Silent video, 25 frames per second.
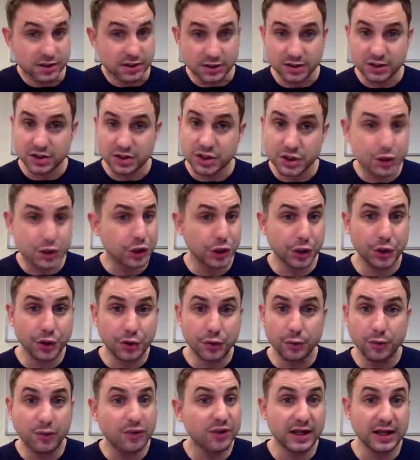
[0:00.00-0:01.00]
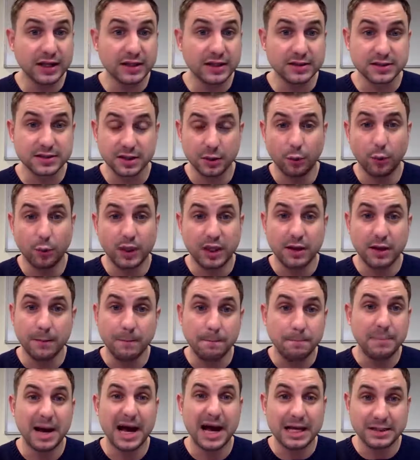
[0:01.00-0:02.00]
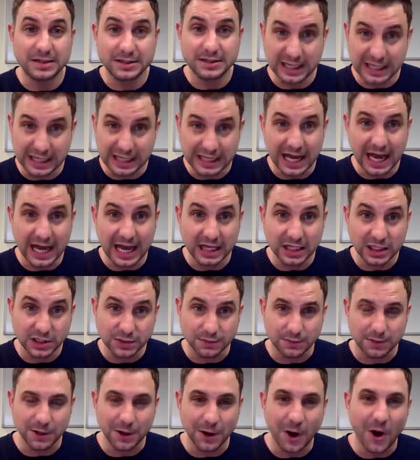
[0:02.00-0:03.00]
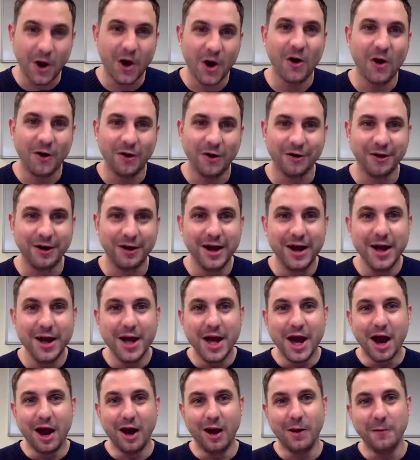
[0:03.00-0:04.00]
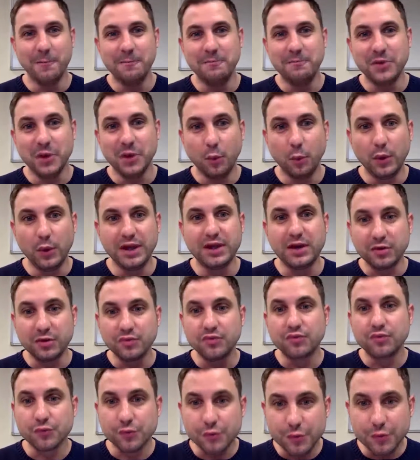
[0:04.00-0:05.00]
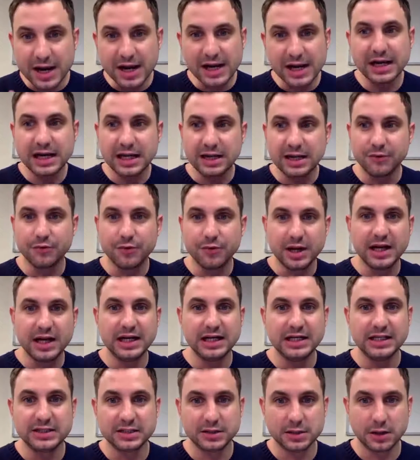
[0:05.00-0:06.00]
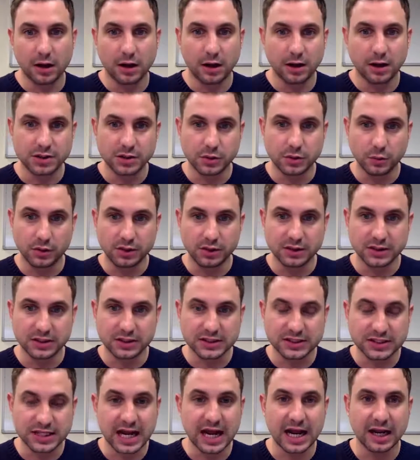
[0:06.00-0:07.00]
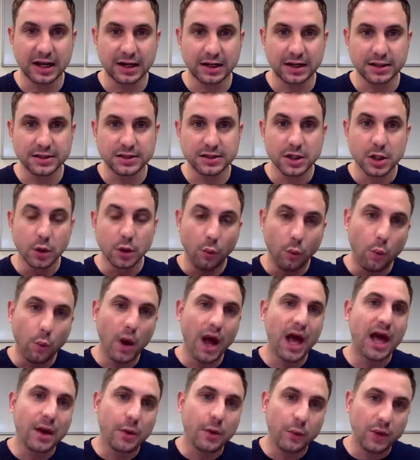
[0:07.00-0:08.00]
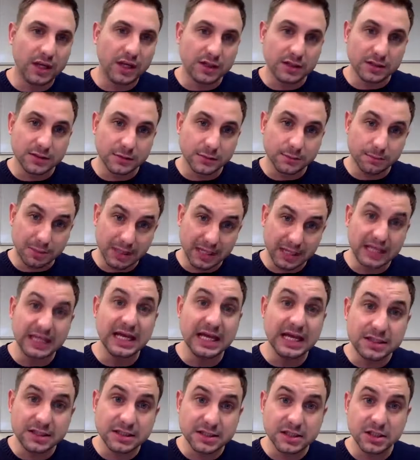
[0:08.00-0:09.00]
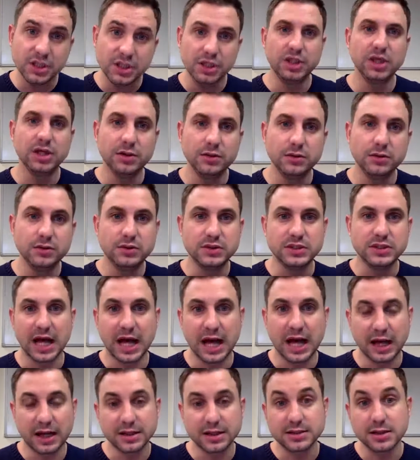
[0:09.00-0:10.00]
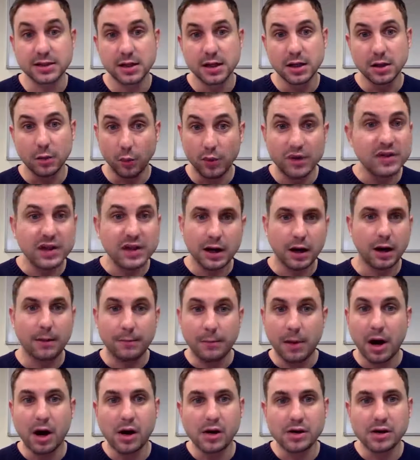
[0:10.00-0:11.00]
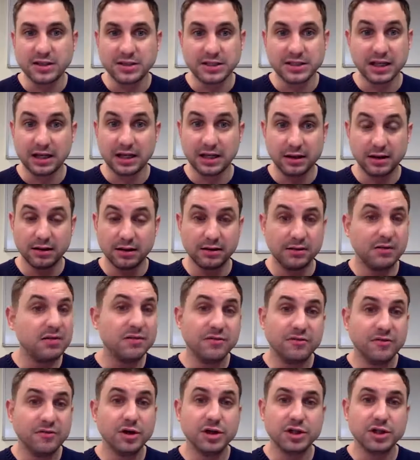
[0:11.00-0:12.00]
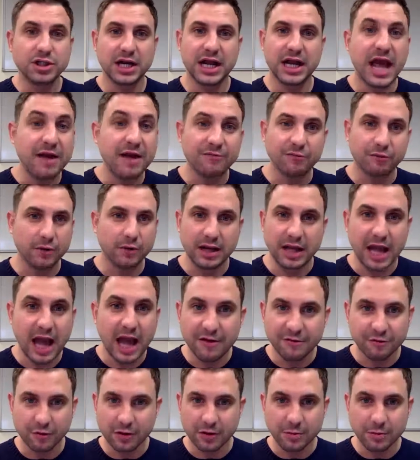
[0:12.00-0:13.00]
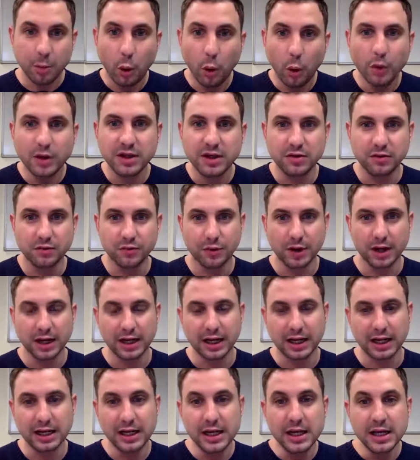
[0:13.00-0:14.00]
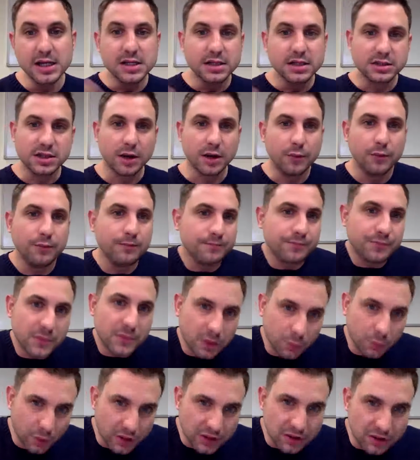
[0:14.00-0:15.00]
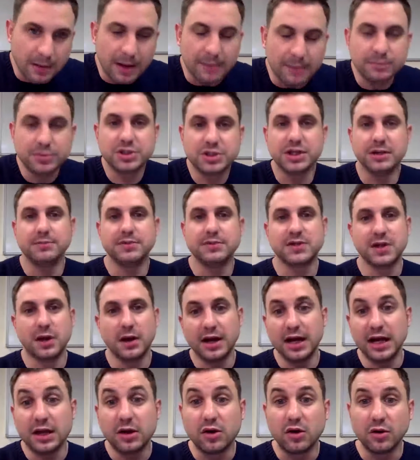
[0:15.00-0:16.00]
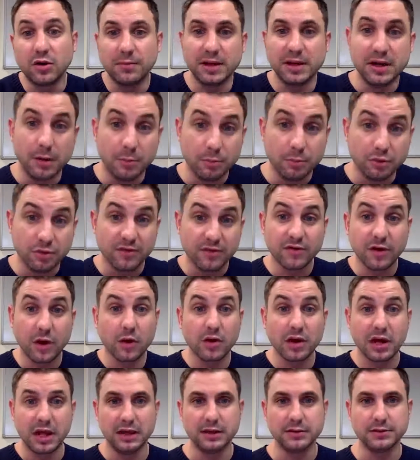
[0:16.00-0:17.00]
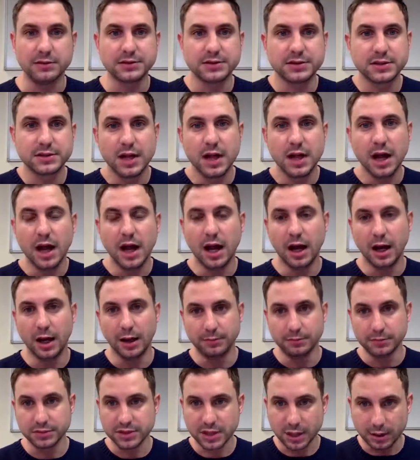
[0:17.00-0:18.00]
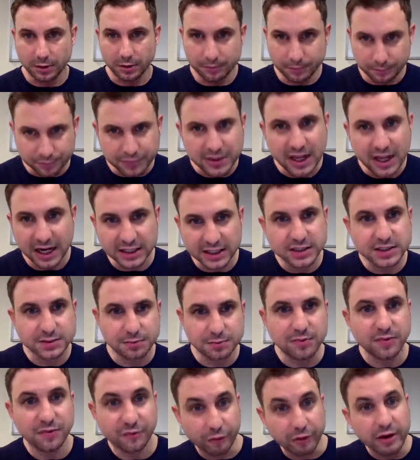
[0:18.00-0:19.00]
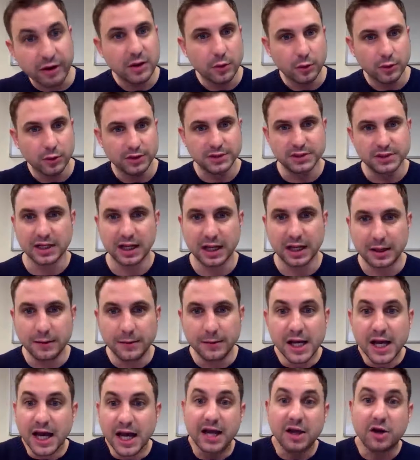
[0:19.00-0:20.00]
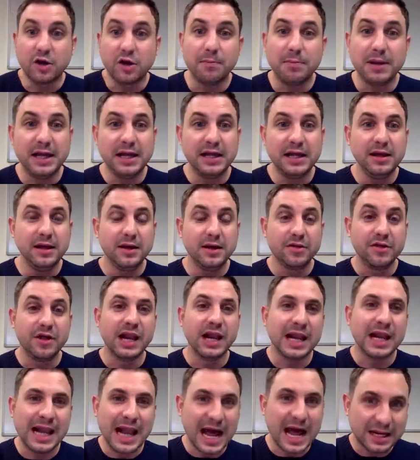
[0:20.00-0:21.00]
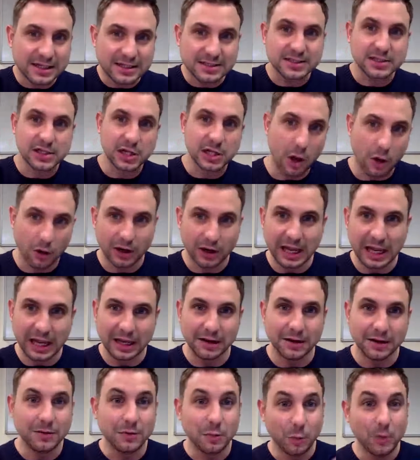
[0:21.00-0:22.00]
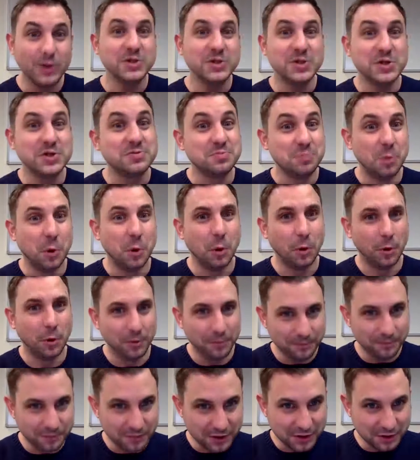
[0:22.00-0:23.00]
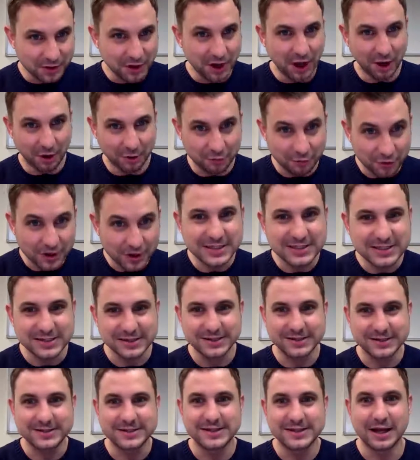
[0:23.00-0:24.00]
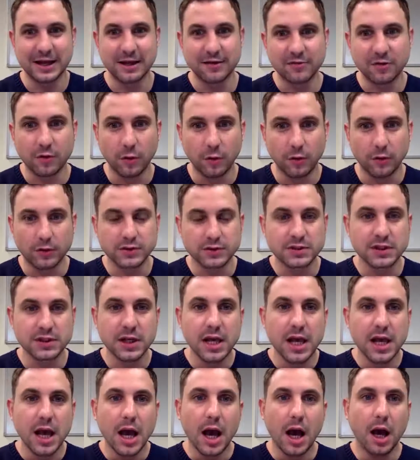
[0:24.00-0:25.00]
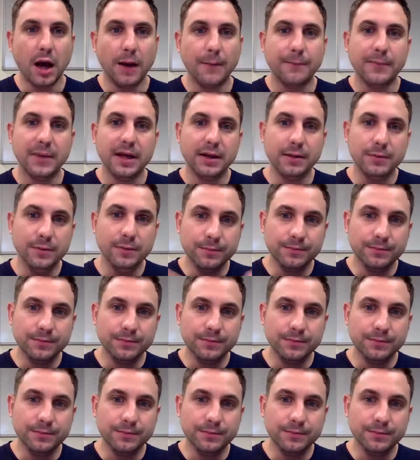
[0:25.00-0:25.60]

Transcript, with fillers: just as two things that we can base engagement on, um, we can really, really start to understand where we can begin to use that within our marketing. It, virtually every every point really. So mm-hmm. with a membership site, it could be number of logins. Um, so that's frequency. It could be the last login, which is more uh, recency, of course. Um,